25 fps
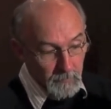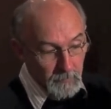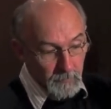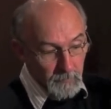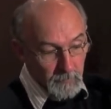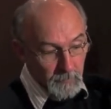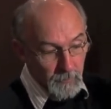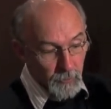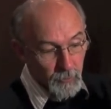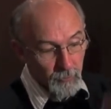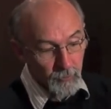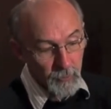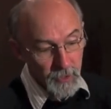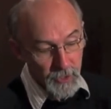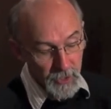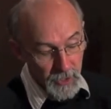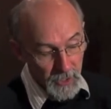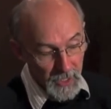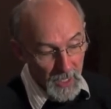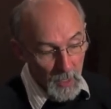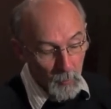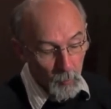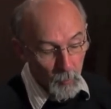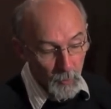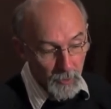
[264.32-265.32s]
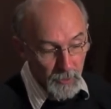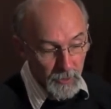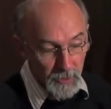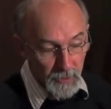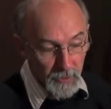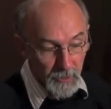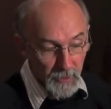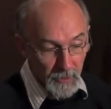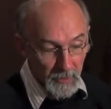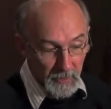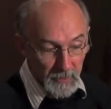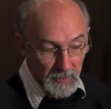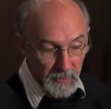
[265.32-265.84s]
stretching upwards into
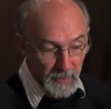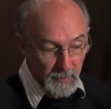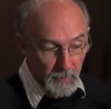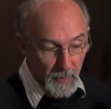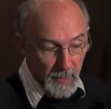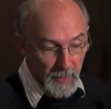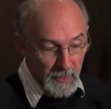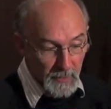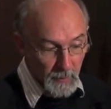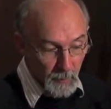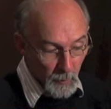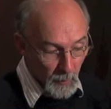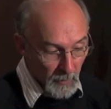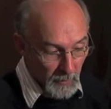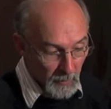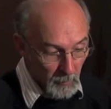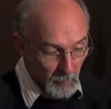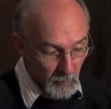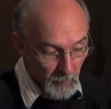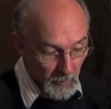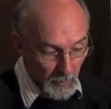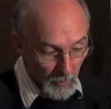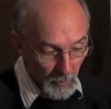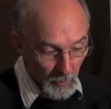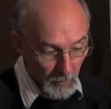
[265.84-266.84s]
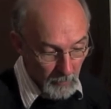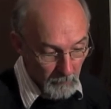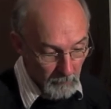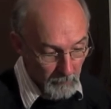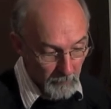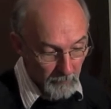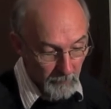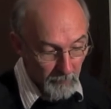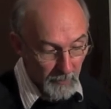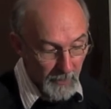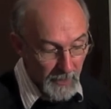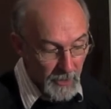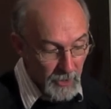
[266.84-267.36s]
the space where there would be a lot of
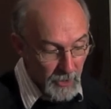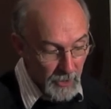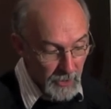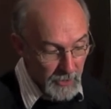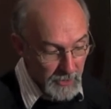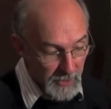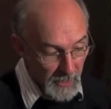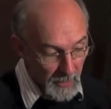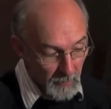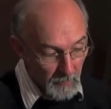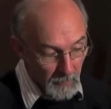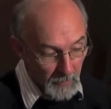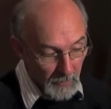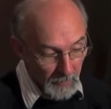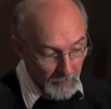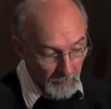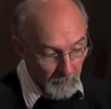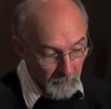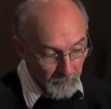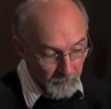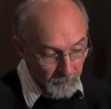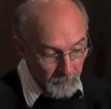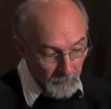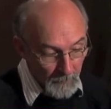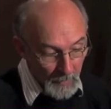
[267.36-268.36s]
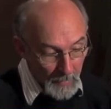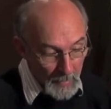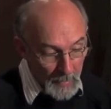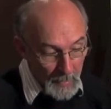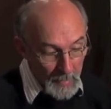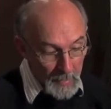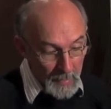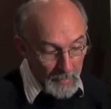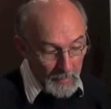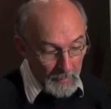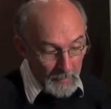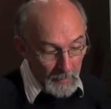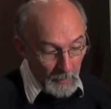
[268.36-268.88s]
reflections happening.
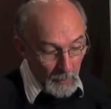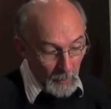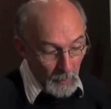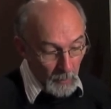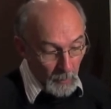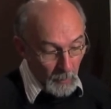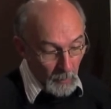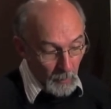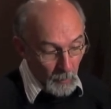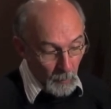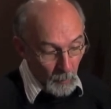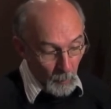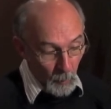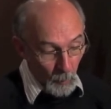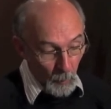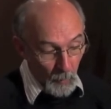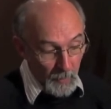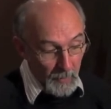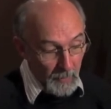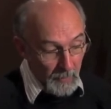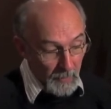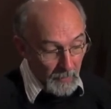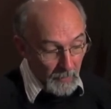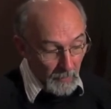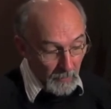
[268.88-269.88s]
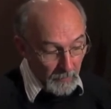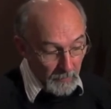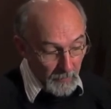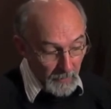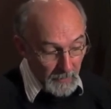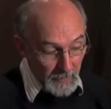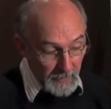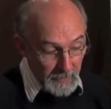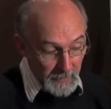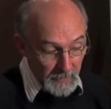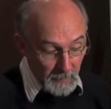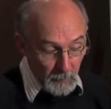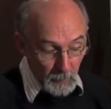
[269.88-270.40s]
One of the other
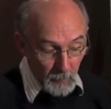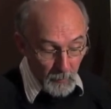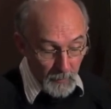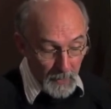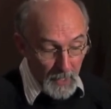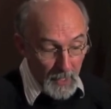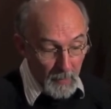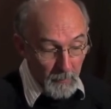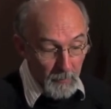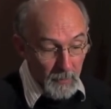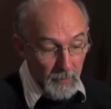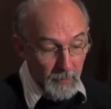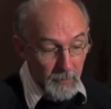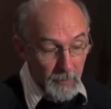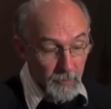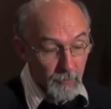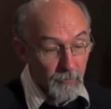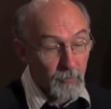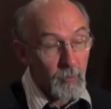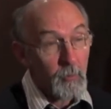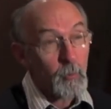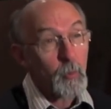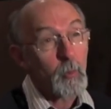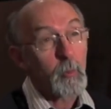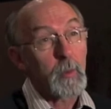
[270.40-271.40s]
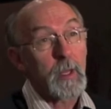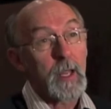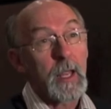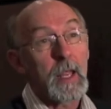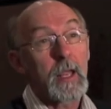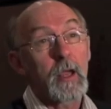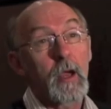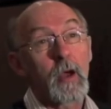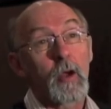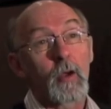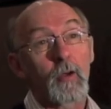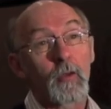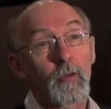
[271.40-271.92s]
things that would be happening in this room would be
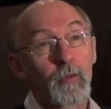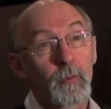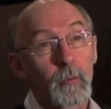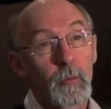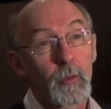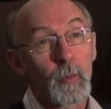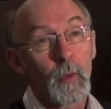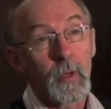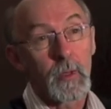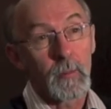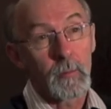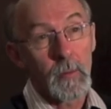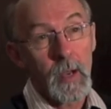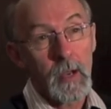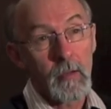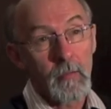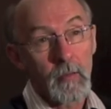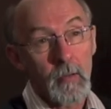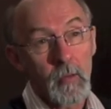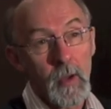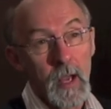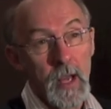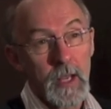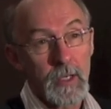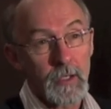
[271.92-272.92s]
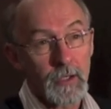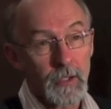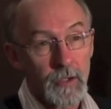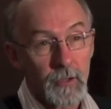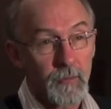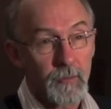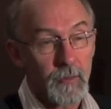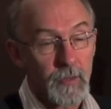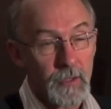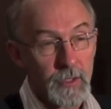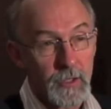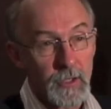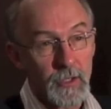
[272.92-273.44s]
echoes. Between parallel hard
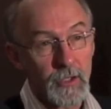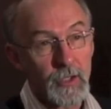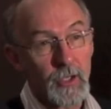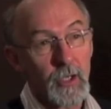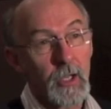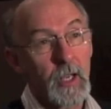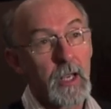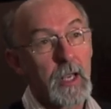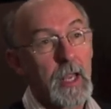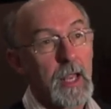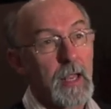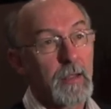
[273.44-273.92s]
surfaces you're going to